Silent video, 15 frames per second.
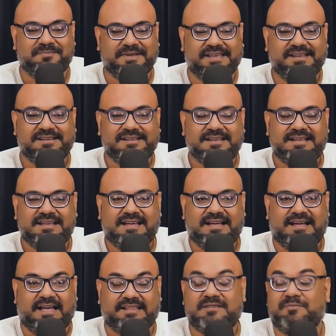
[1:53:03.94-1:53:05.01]
pair.
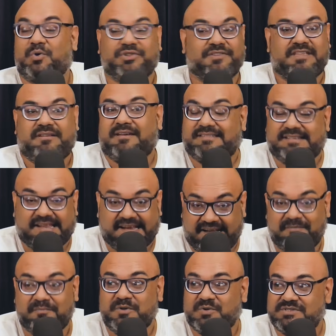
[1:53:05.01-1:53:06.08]
I think both of them has
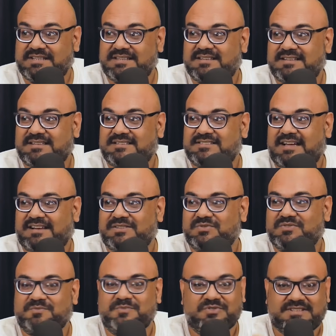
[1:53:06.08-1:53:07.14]
great music. Jaane
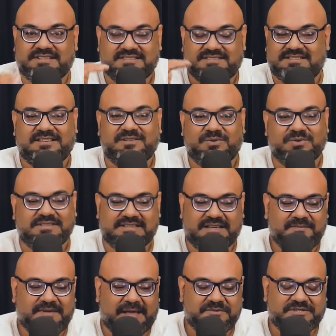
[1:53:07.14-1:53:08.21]
Tu's music still holds
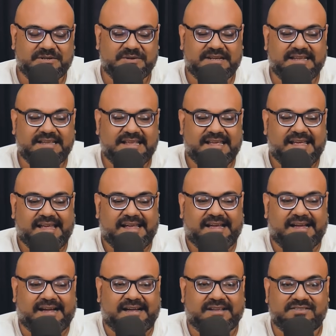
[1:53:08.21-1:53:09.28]
up, absolutely.
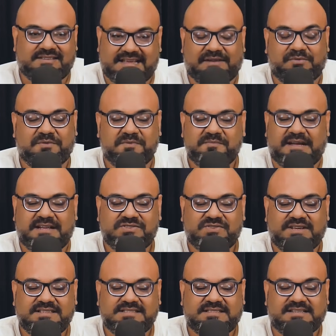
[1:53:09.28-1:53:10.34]
So that would be my
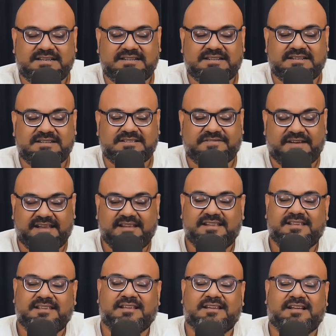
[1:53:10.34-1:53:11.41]
choice.
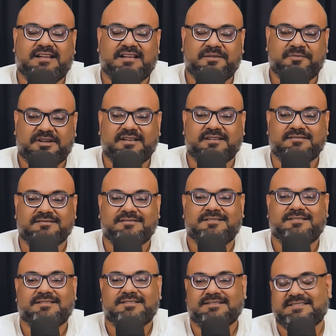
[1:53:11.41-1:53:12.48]
Finally, Imran,
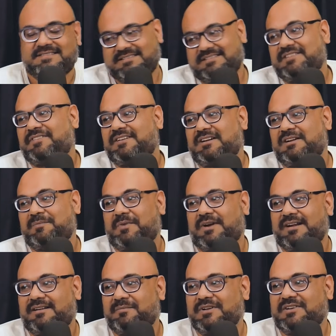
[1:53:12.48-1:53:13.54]
This is a difficult
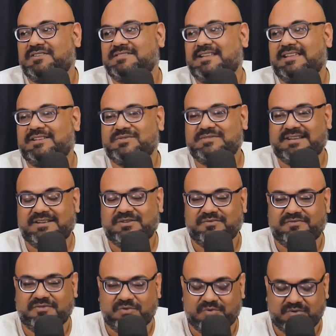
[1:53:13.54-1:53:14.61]
part because, like you said,
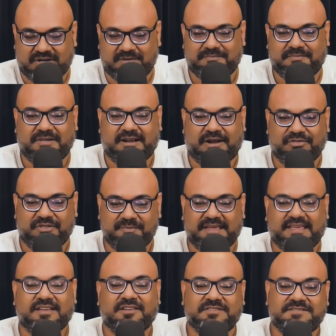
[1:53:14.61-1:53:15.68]
you've grown up around the making of